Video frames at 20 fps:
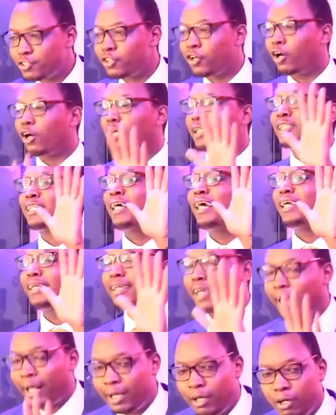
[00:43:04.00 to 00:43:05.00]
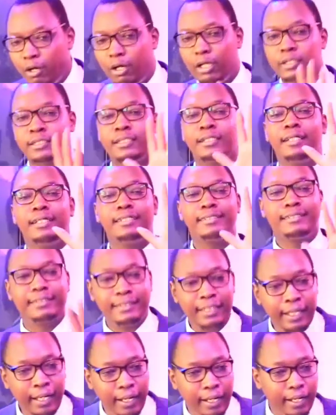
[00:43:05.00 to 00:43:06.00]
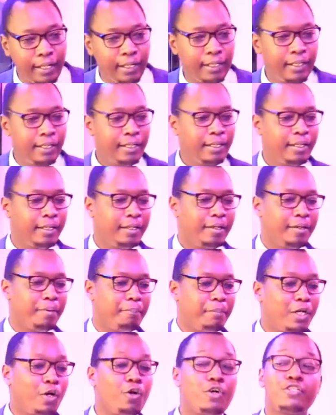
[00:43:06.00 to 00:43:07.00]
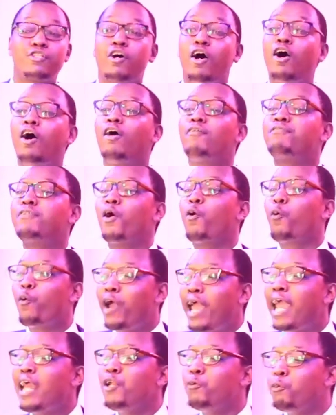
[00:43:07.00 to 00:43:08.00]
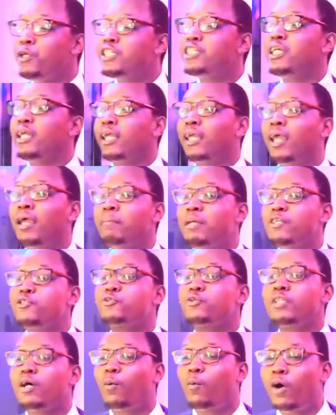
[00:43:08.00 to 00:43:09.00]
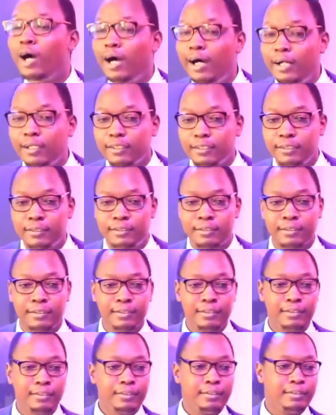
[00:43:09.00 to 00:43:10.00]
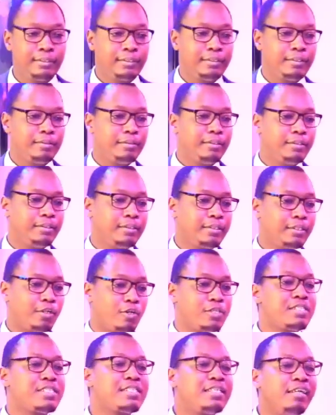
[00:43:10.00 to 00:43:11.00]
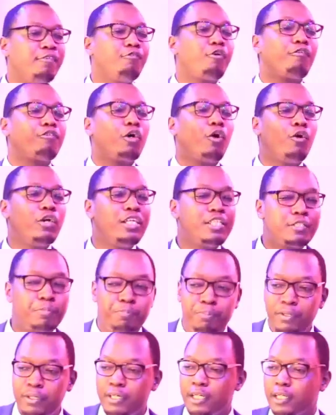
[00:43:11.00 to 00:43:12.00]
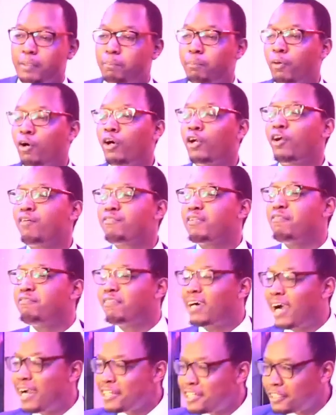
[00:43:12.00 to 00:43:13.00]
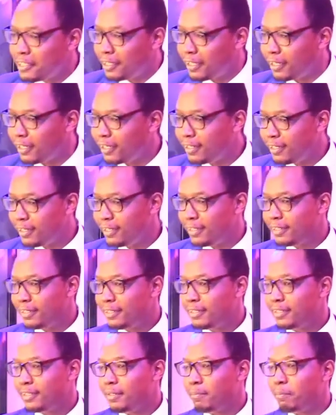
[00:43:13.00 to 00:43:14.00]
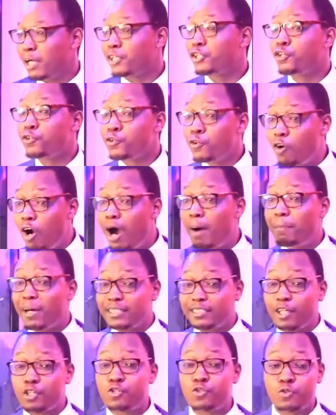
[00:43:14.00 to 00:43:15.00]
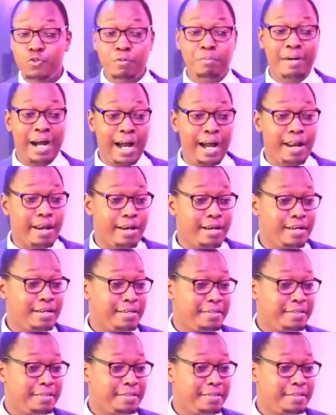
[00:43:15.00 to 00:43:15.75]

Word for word: not, cannot sin because of the way in which he came into the world. Conceived of the Holy Spirit, born of the Virgin, but grew up as a true man.